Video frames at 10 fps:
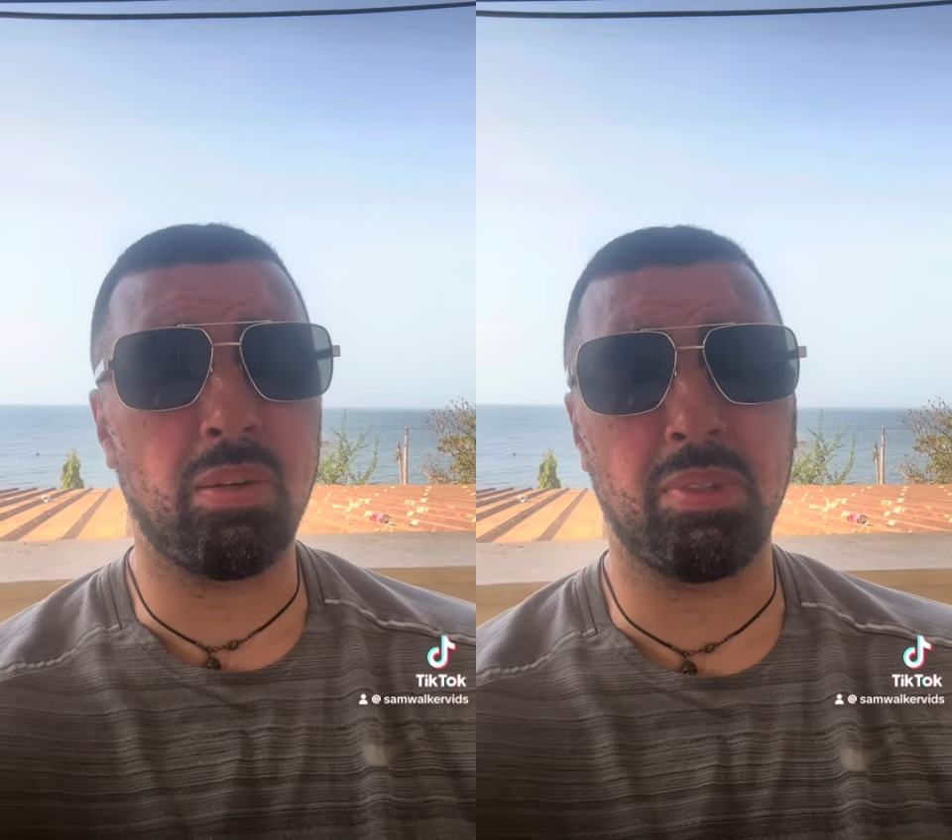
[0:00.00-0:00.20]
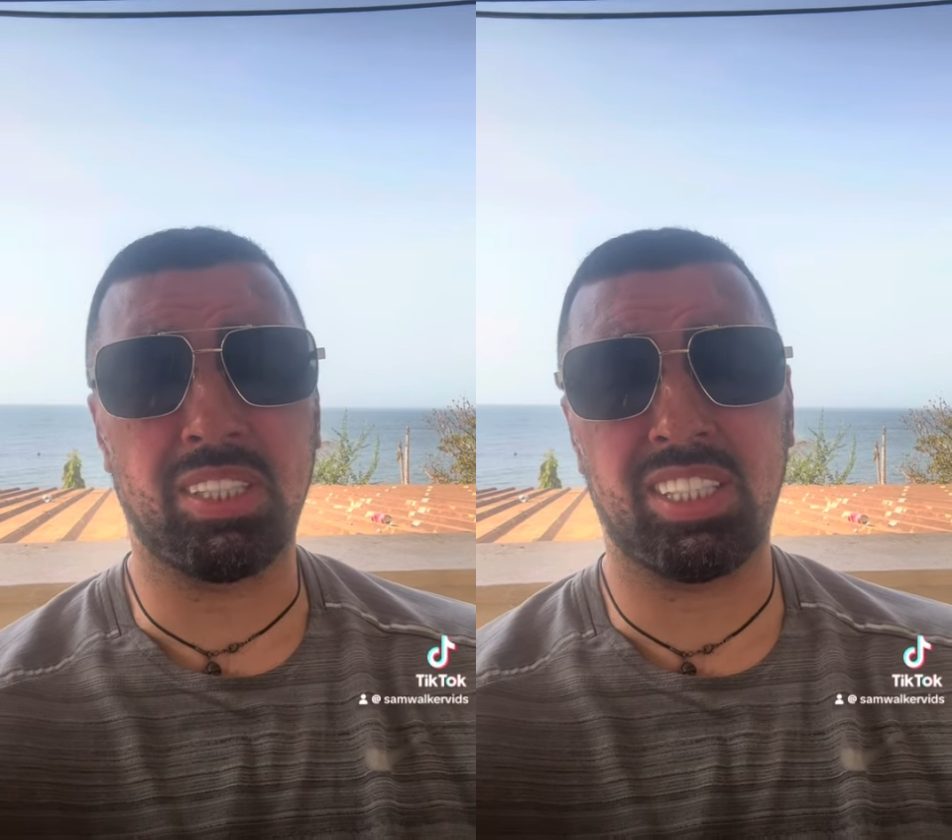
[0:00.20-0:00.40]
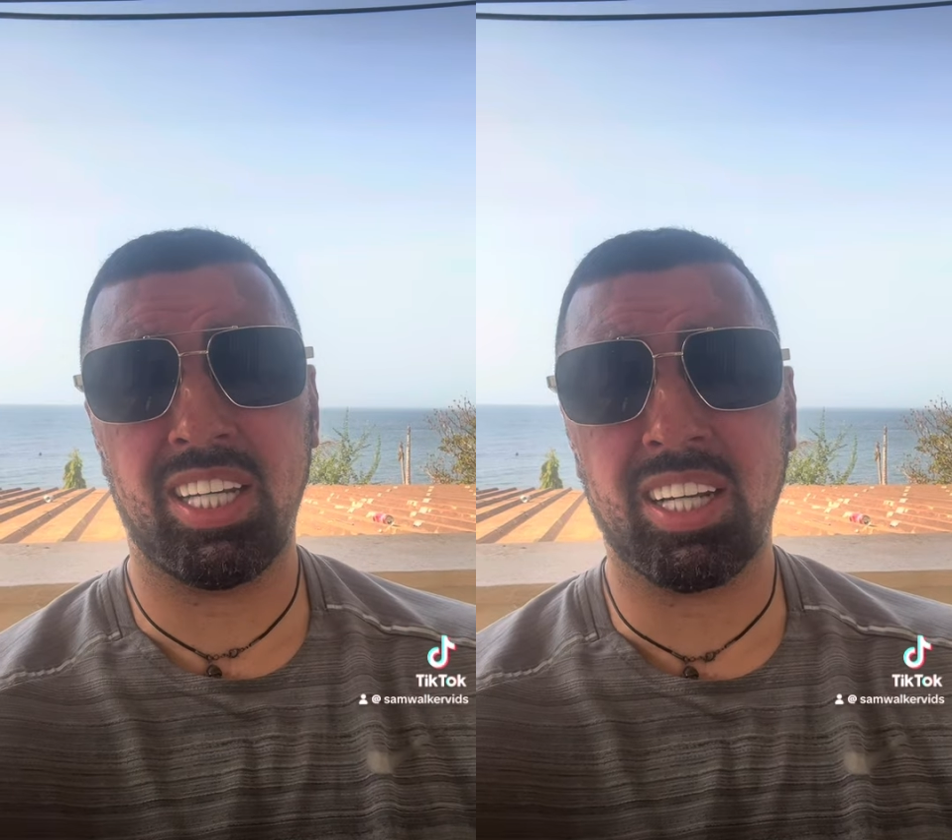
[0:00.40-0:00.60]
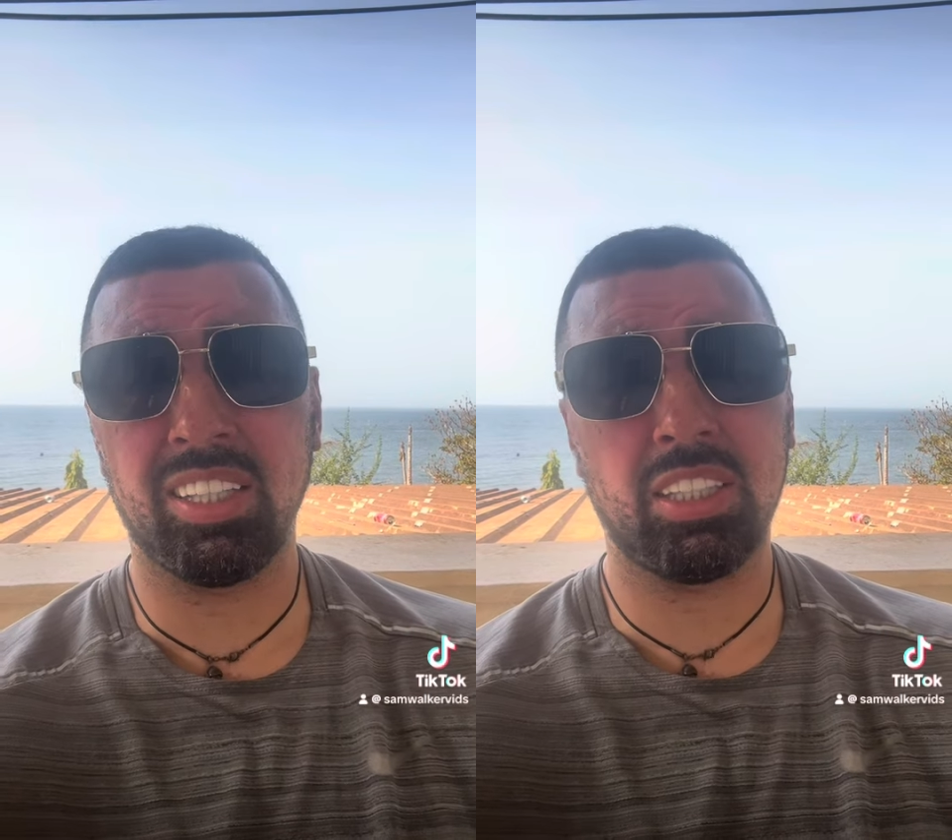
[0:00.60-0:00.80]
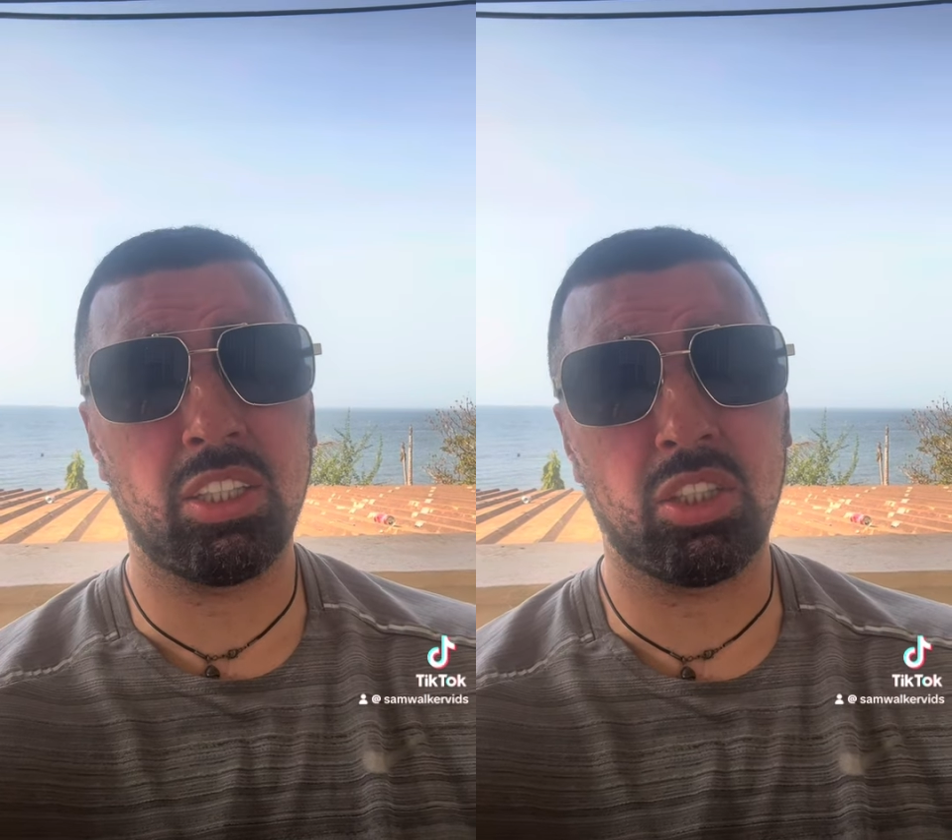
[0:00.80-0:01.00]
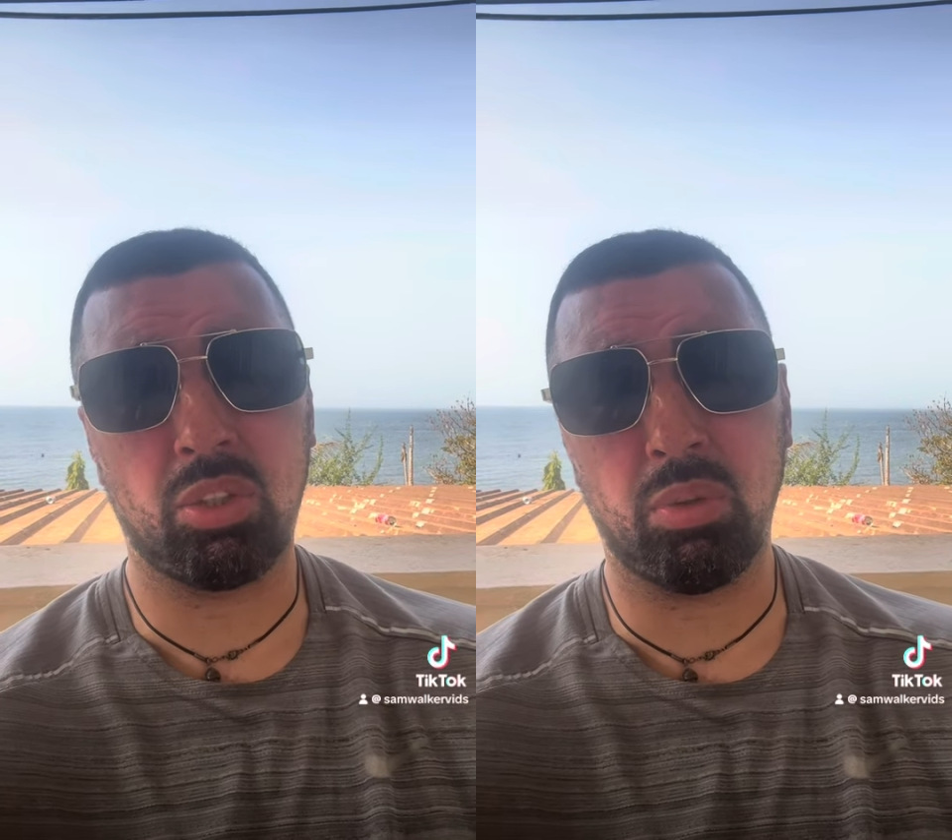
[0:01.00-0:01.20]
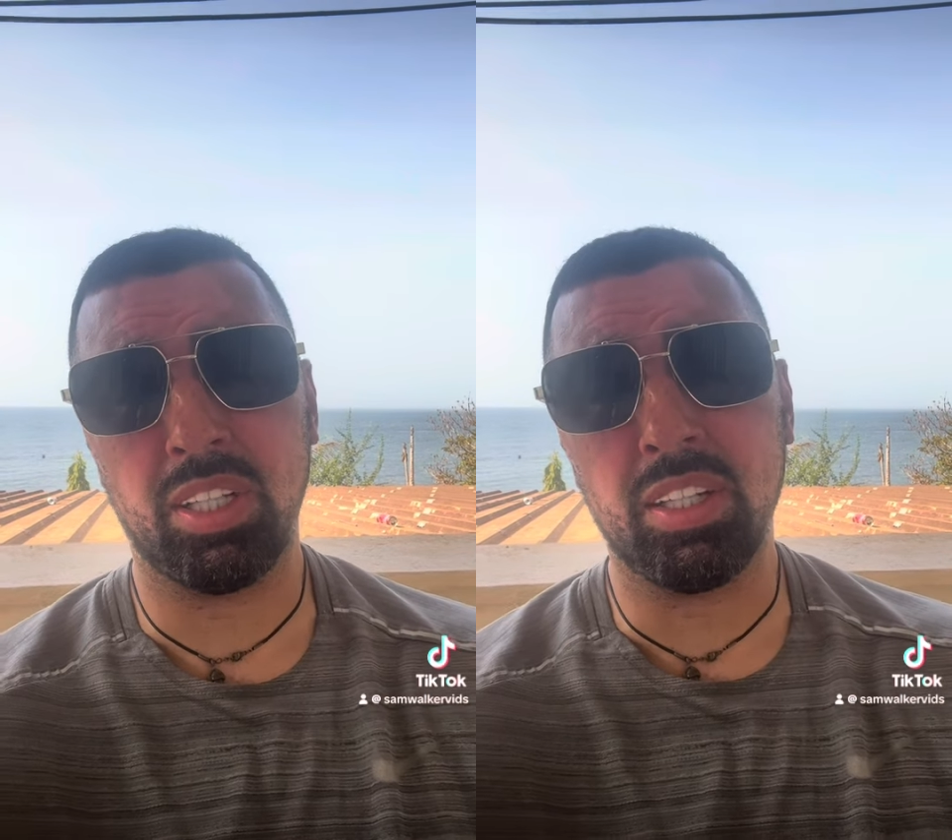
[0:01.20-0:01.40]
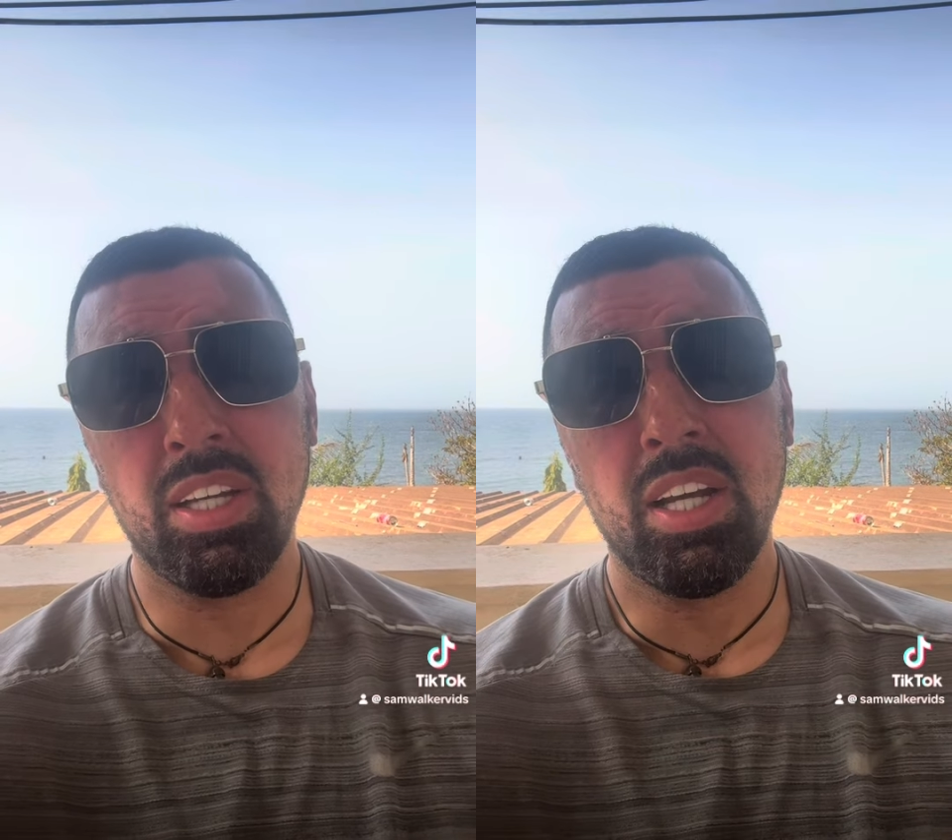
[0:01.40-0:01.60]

meticulously studying